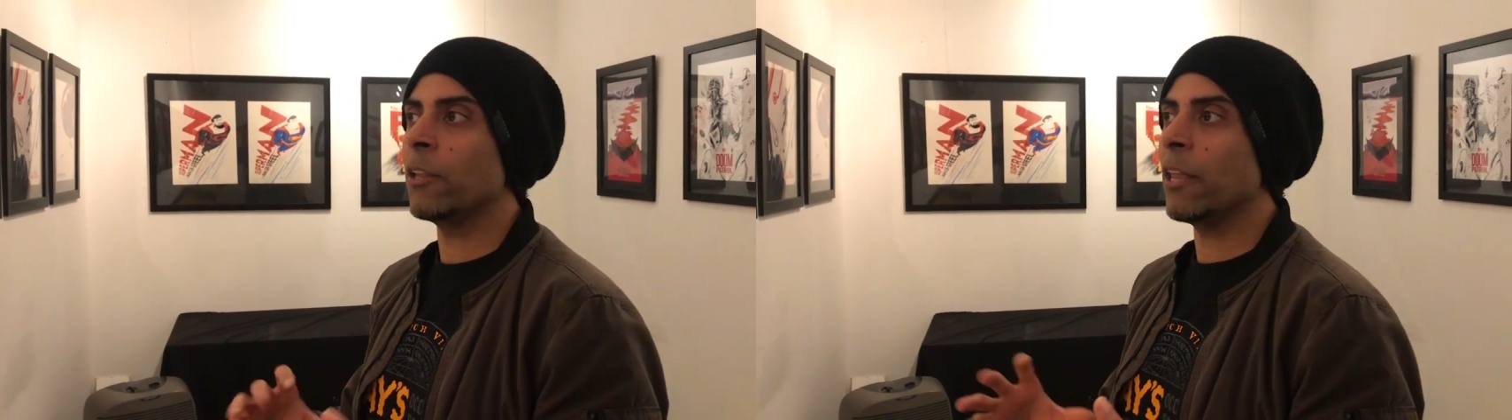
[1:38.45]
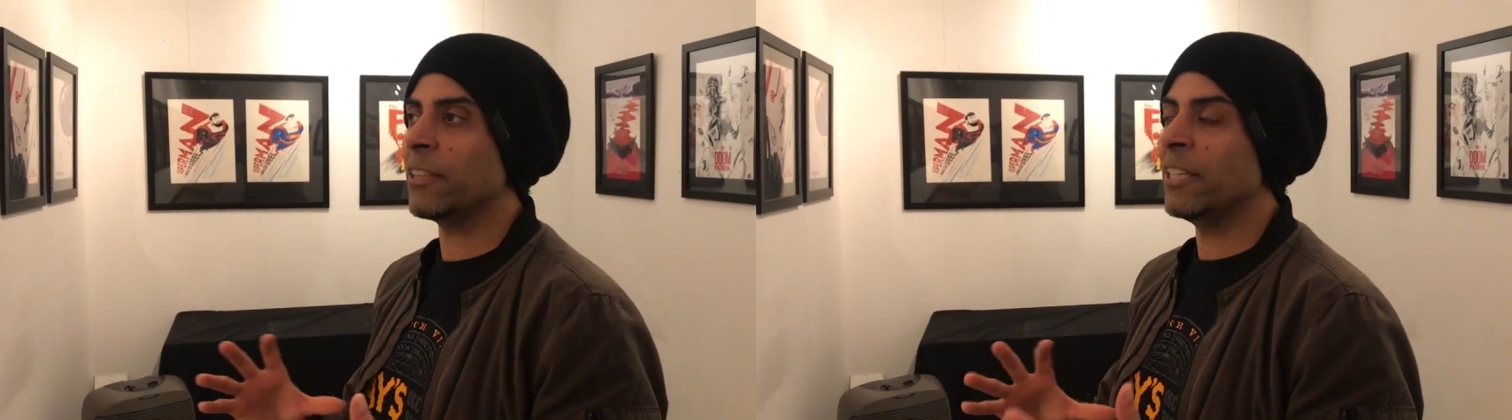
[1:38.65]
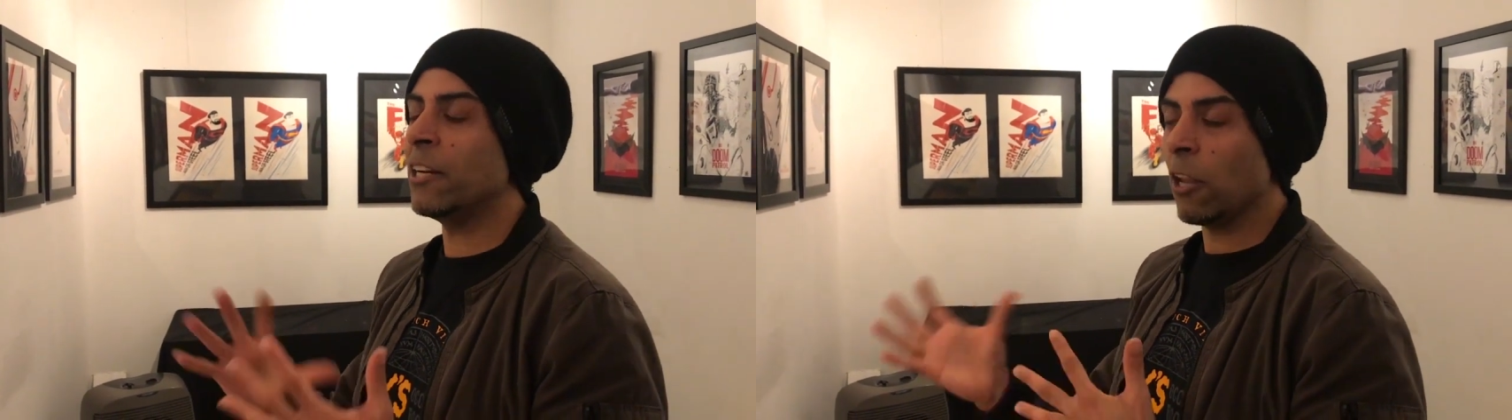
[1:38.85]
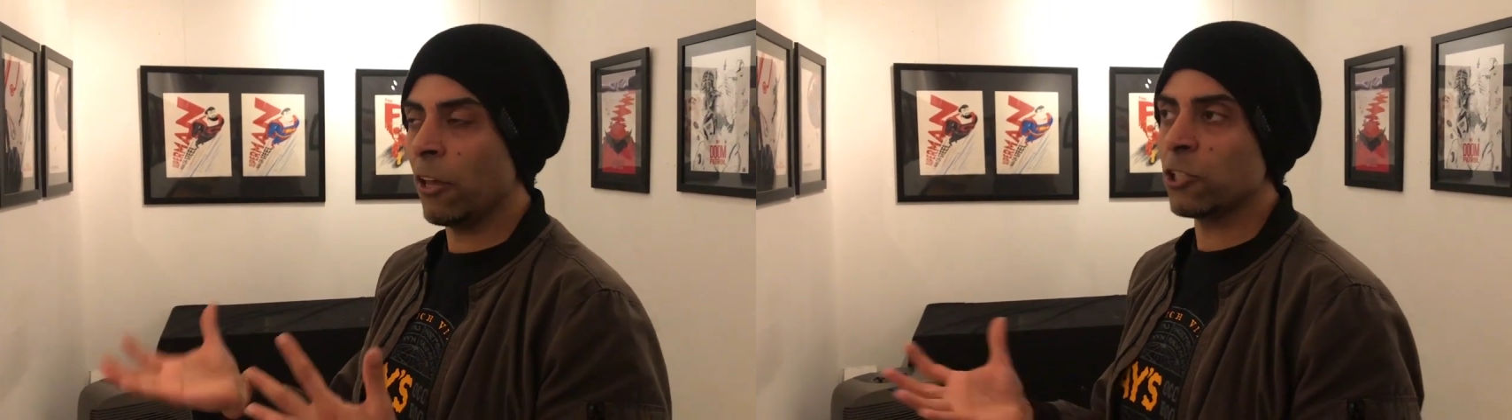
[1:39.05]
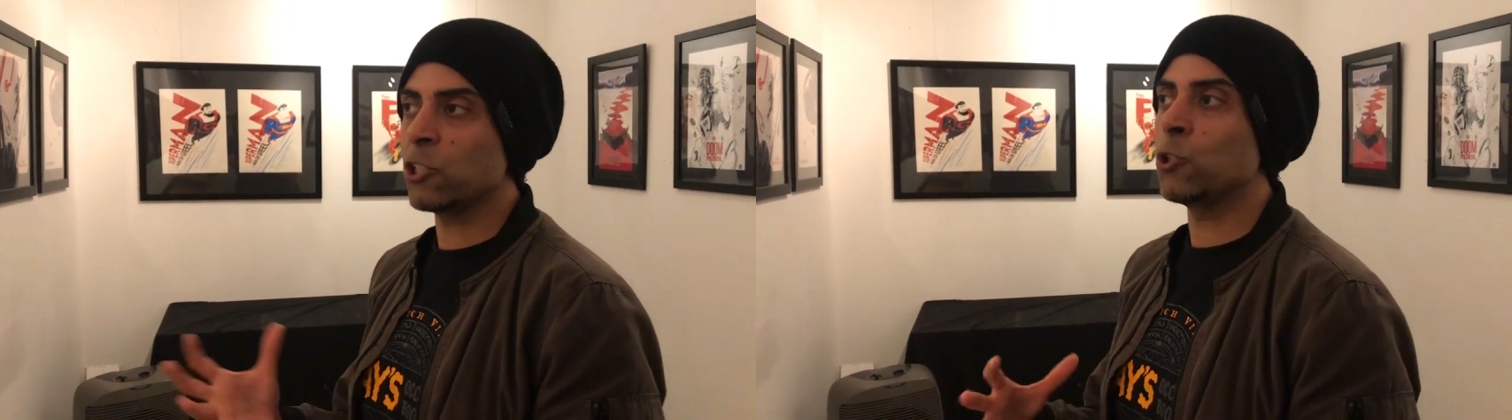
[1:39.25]
like the
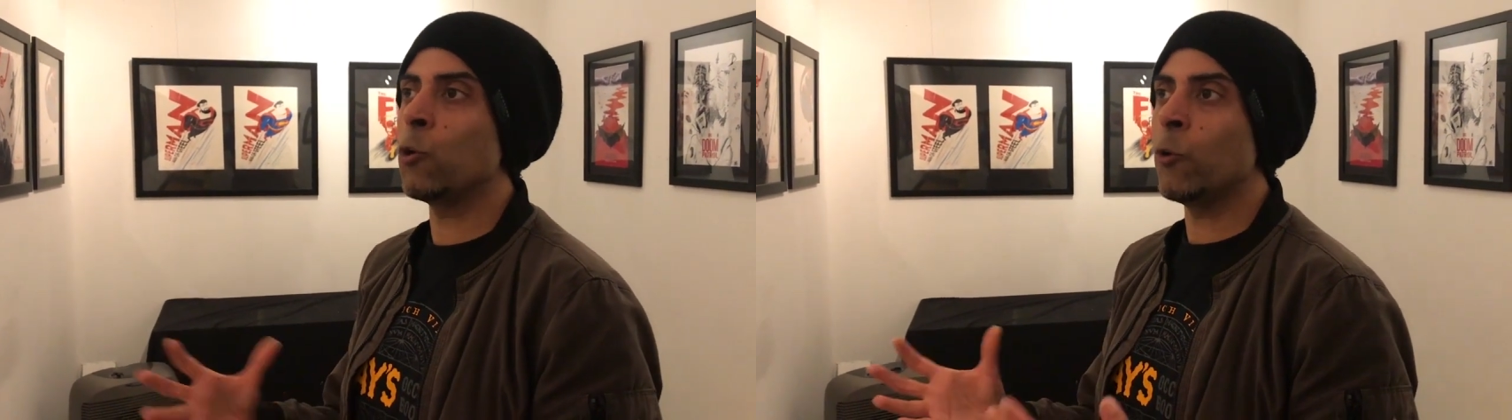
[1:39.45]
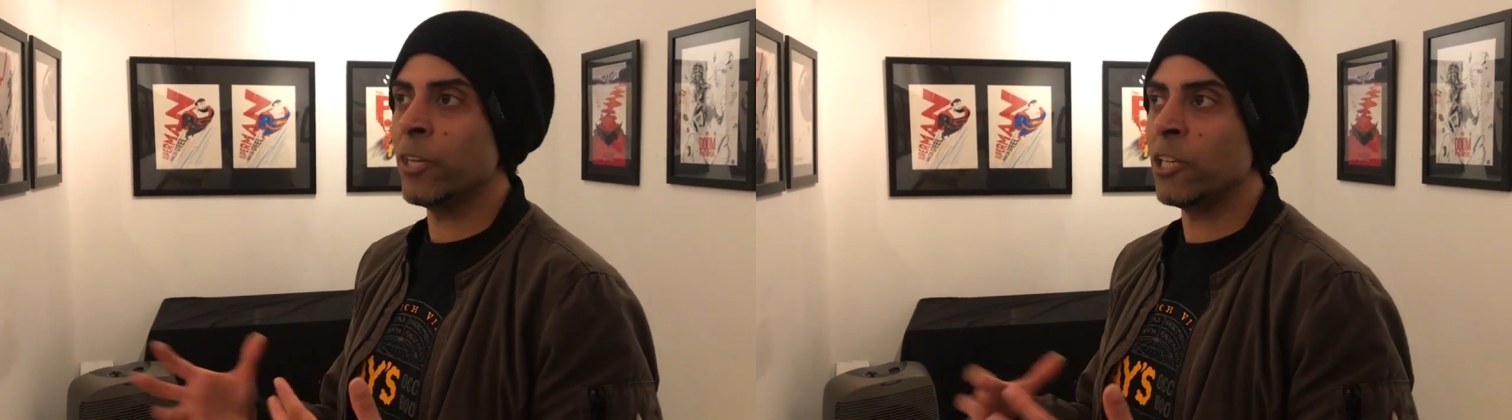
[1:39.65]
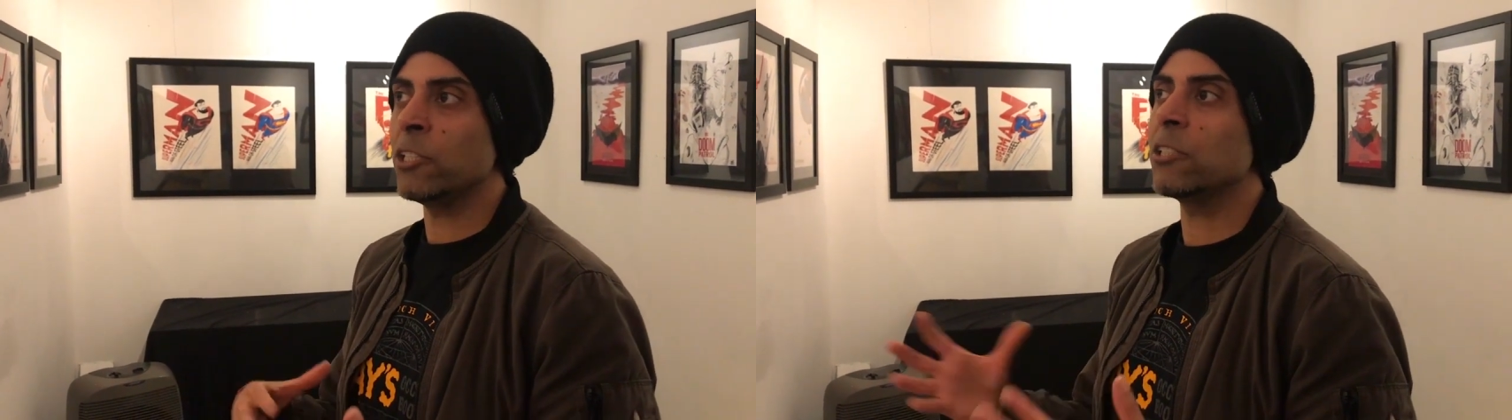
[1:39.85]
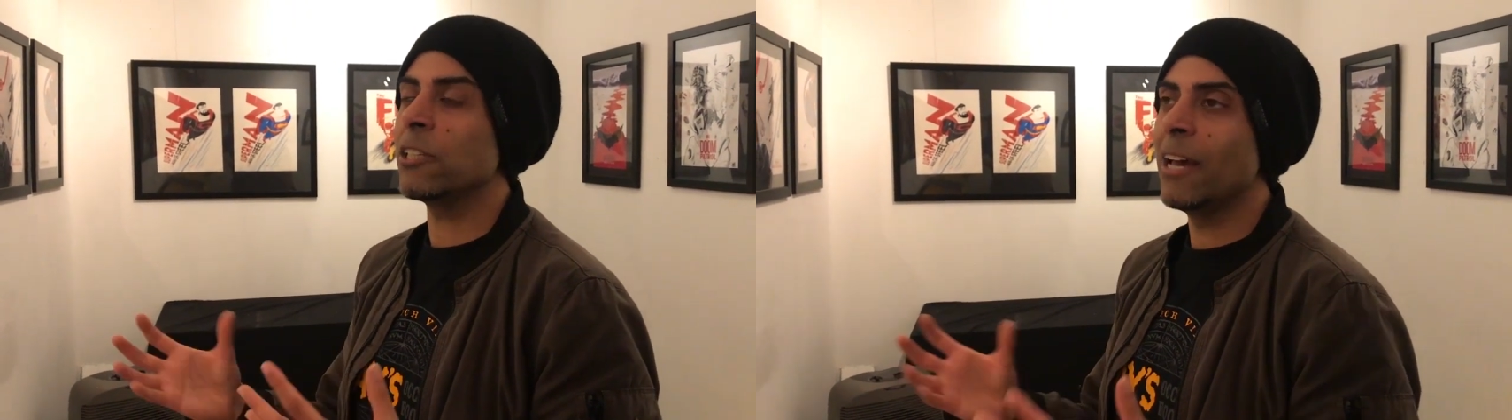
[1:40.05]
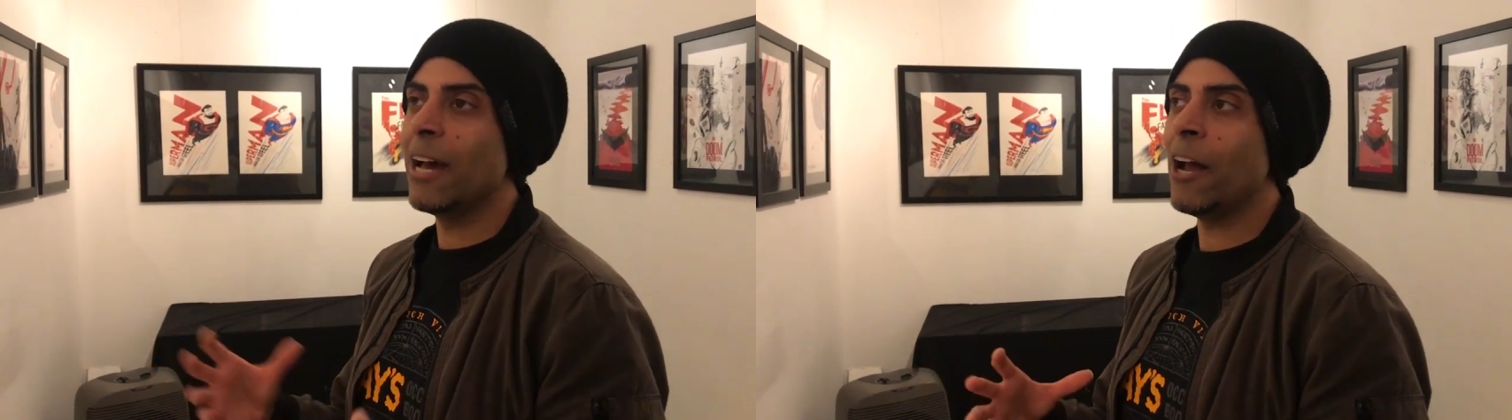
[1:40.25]
underlying story is,
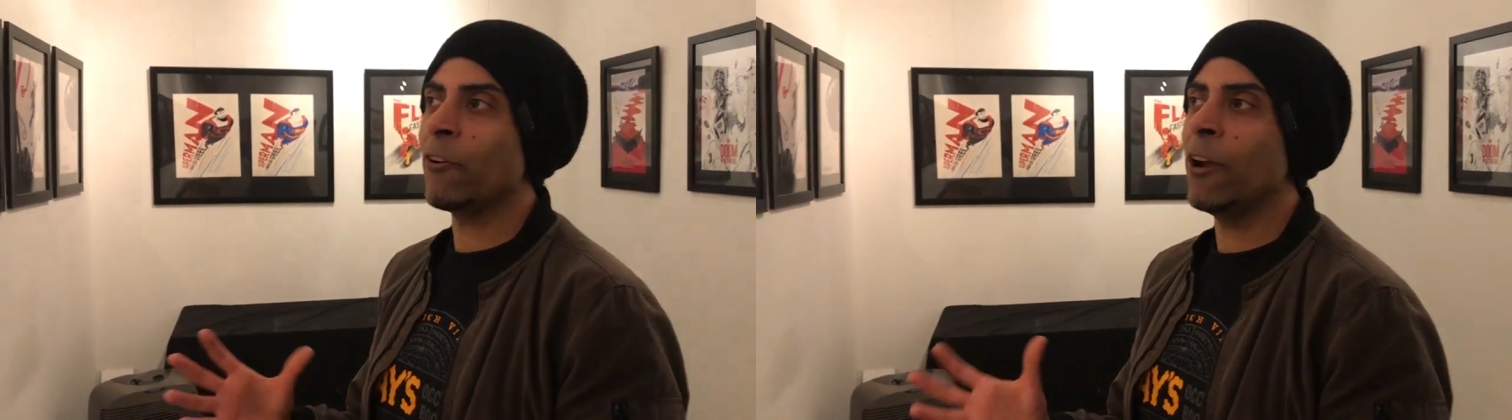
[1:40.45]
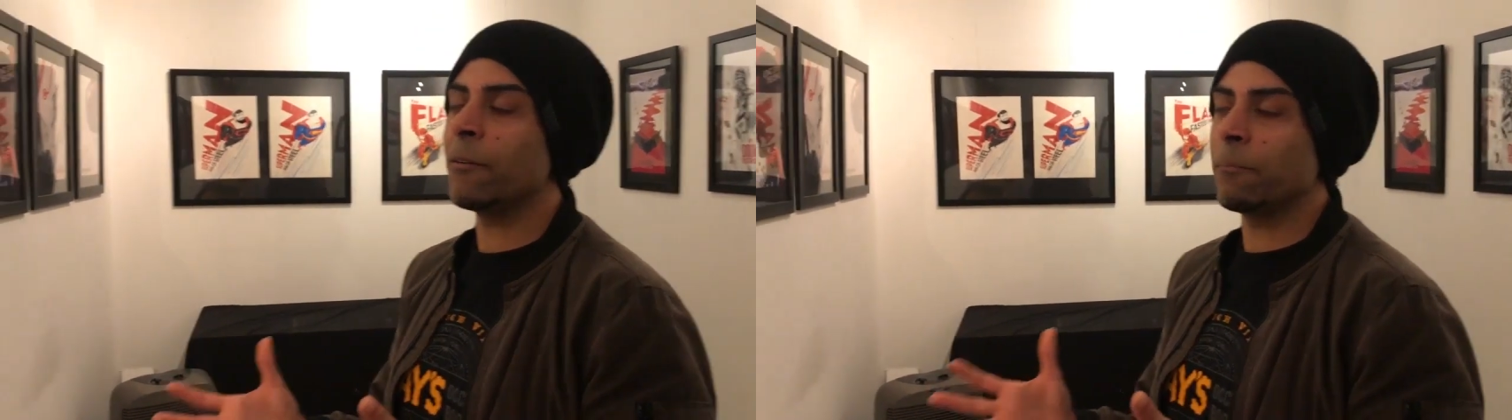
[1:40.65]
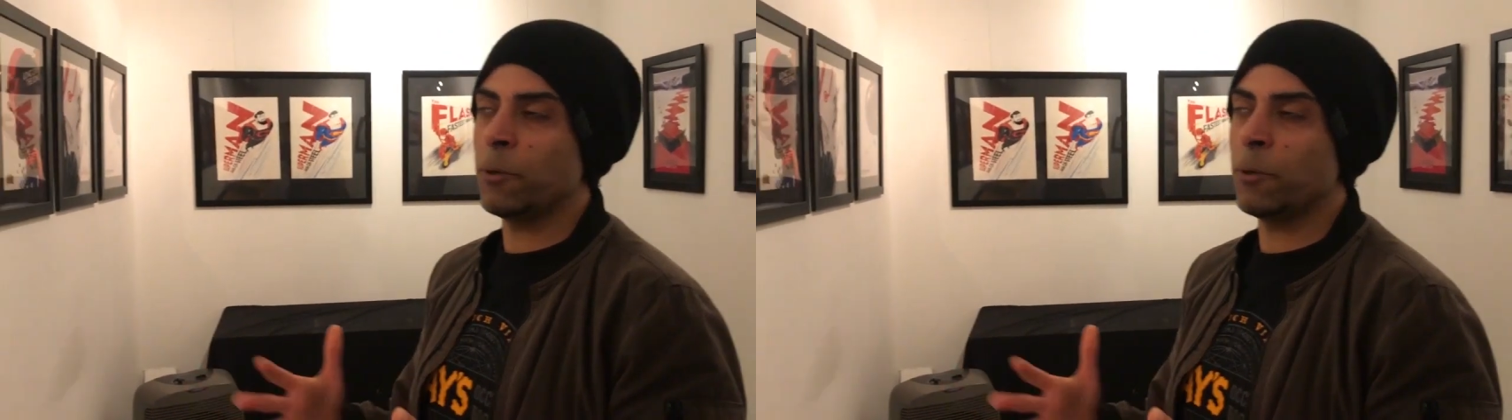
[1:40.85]
and try and